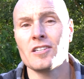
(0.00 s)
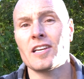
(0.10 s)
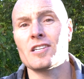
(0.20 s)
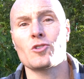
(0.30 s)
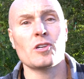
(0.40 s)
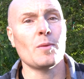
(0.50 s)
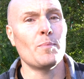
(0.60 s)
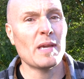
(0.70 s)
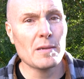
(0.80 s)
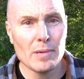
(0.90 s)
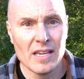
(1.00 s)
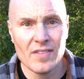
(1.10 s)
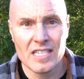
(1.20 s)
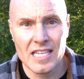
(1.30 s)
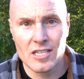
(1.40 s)
to construct a big P
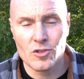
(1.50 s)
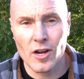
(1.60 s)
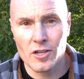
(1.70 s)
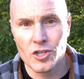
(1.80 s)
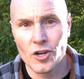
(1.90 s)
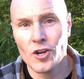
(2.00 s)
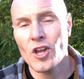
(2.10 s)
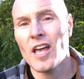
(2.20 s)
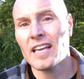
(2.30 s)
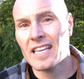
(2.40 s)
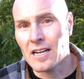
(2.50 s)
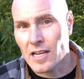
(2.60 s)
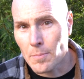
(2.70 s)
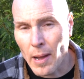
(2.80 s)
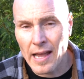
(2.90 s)
V C structure, can
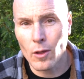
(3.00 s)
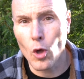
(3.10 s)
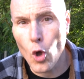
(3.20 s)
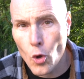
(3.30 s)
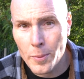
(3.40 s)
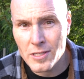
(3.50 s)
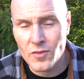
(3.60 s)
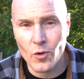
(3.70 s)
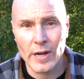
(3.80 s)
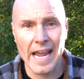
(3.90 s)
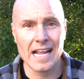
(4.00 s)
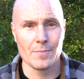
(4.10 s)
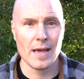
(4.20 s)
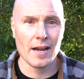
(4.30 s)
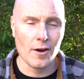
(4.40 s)
compile a whole bunch of organic
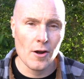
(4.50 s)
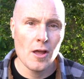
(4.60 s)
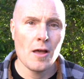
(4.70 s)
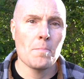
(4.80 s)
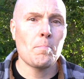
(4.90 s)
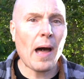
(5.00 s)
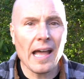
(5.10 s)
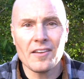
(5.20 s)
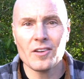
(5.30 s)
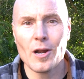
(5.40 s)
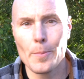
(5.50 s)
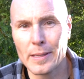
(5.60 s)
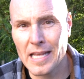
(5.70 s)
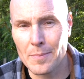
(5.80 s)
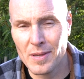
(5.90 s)
matter, pile it up
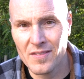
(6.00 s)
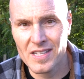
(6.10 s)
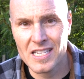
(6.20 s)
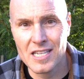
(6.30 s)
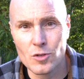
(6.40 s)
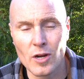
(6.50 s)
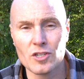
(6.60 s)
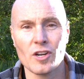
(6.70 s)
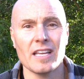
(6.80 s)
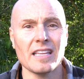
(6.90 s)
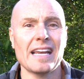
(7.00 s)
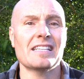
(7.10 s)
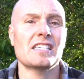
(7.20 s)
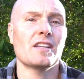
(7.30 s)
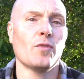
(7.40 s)
on that P V C structure and let
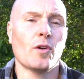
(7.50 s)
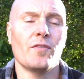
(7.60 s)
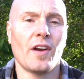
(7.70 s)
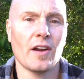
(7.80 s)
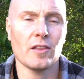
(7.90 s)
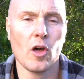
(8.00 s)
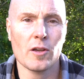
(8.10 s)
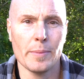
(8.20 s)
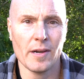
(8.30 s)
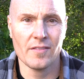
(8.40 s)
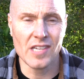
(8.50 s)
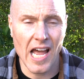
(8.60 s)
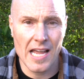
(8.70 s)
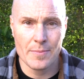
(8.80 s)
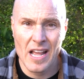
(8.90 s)
it sit for a very long period of
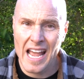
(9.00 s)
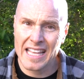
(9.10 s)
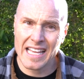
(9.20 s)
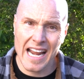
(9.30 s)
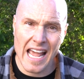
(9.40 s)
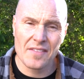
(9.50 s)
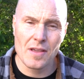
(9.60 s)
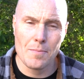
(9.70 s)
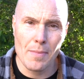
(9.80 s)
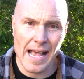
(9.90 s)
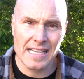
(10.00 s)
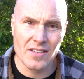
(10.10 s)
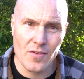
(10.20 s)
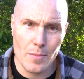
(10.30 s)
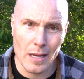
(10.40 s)
time, and then have a
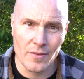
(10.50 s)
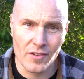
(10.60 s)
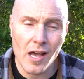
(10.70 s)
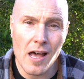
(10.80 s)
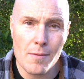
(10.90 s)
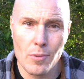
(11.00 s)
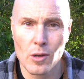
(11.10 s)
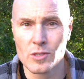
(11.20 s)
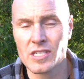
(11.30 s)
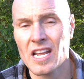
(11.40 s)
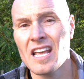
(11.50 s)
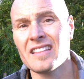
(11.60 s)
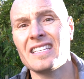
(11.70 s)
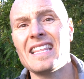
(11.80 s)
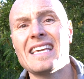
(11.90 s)
massive amount of compost
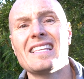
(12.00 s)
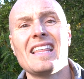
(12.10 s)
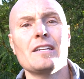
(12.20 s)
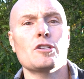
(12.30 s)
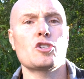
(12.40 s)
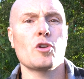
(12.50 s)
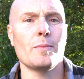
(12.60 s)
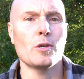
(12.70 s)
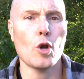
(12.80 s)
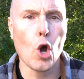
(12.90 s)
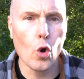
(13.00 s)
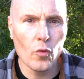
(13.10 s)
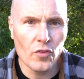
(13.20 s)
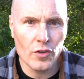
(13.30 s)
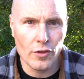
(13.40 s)
that they could then distribute
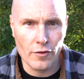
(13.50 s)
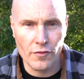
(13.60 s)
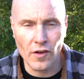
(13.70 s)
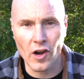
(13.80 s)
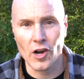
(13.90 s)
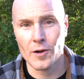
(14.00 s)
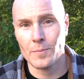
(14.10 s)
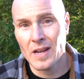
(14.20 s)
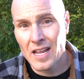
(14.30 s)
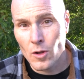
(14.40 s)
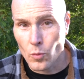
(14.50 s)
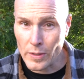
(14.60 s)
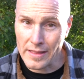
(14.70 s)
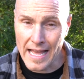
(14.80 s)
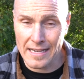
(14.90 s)
over their farm
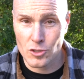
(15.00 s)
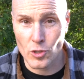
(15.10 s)
with that